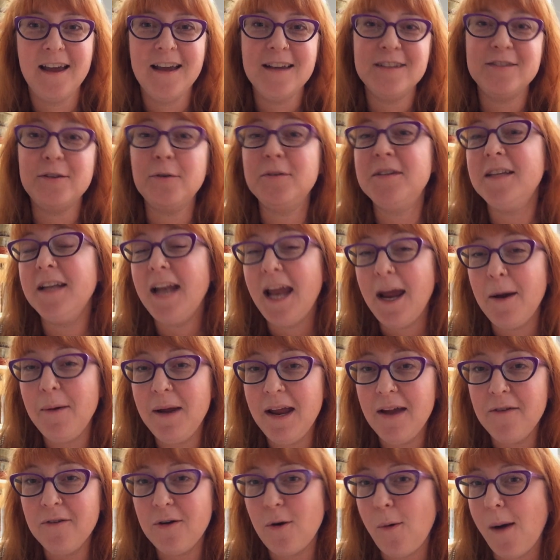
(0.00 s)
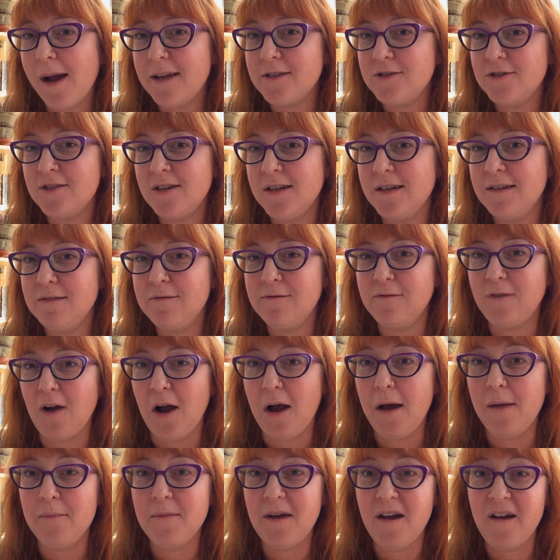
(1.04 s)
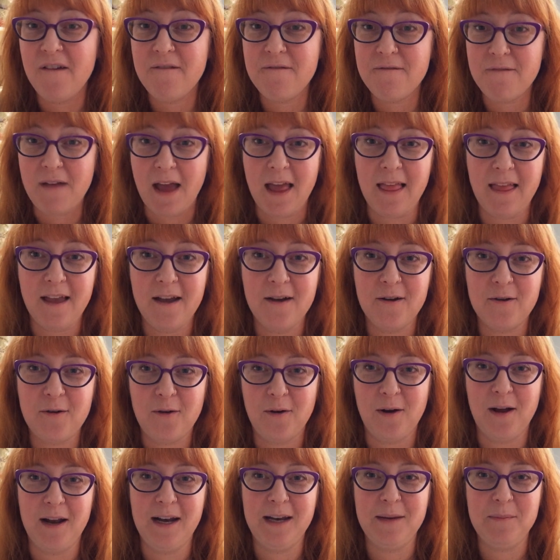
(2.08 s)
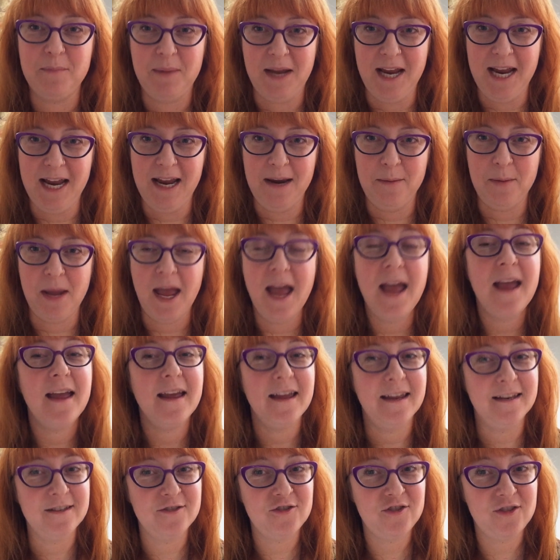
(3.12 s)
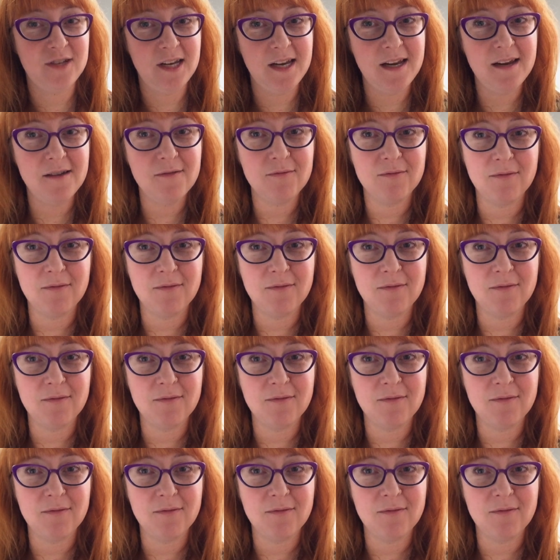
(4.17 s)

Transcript: So today we have a question from a fellow Chronic Babe, and she